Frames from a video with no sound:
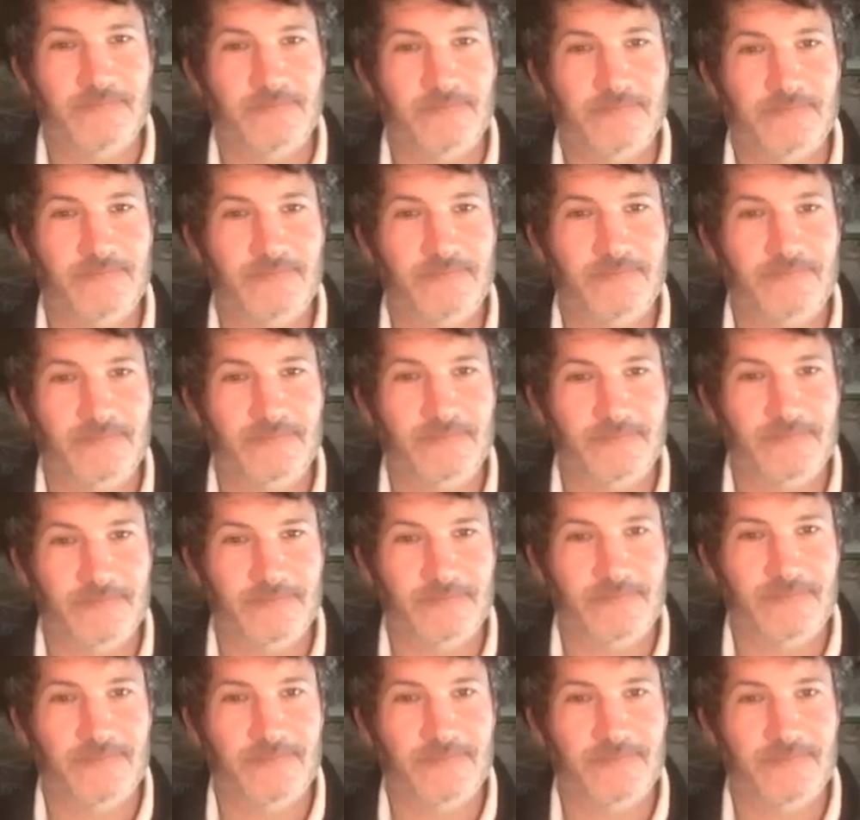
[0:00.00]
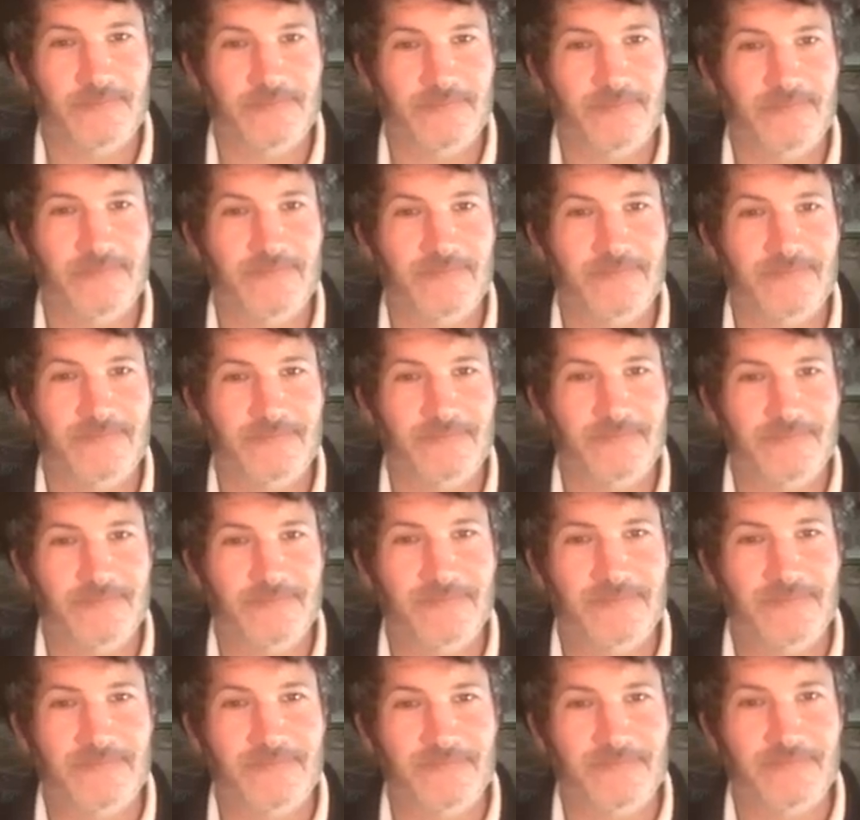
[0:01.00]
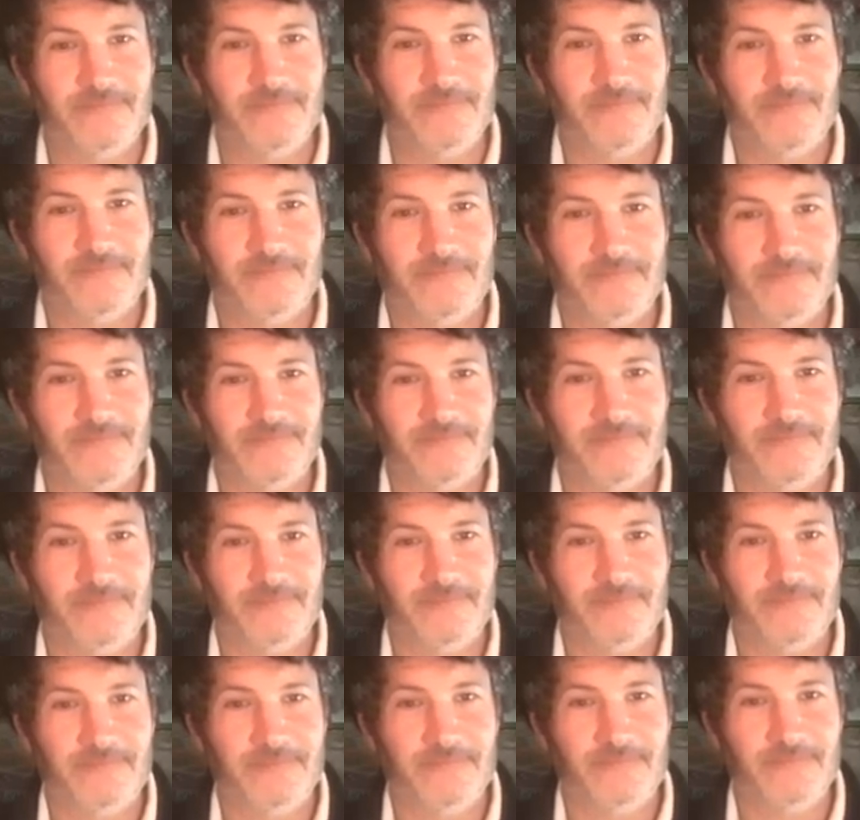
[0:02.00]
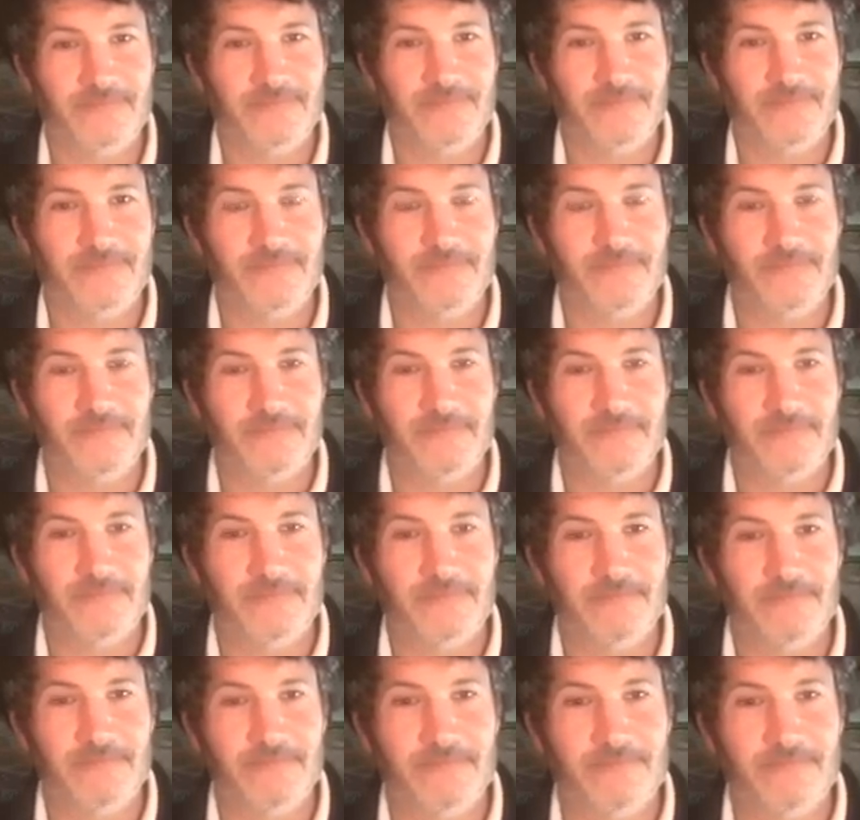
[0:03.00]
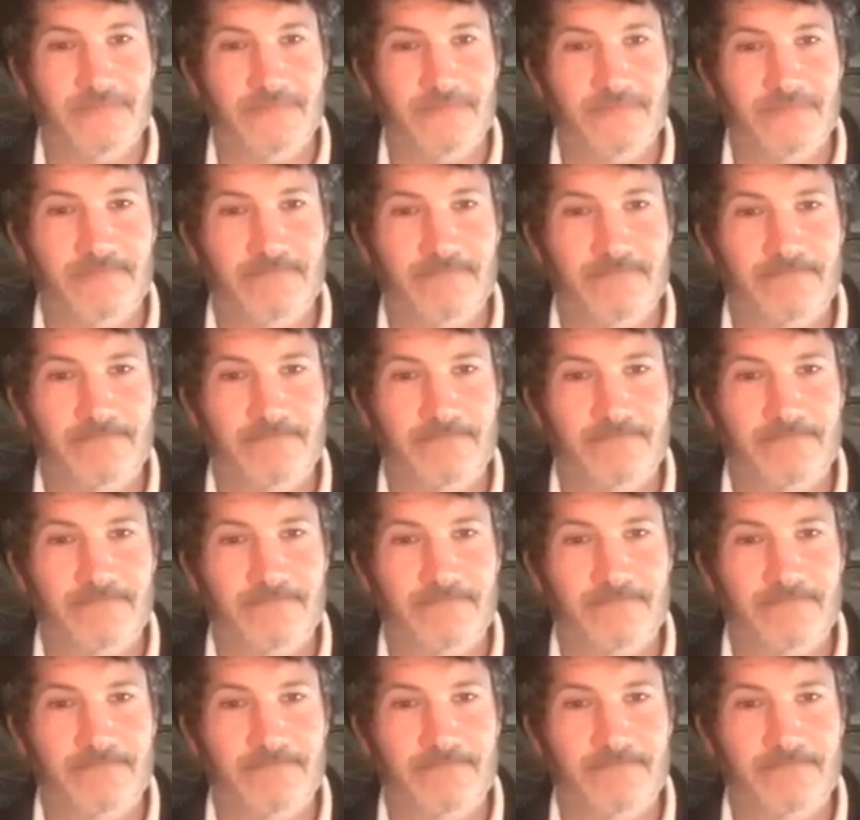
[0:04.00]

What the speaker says: No words are spoken by the person on screen.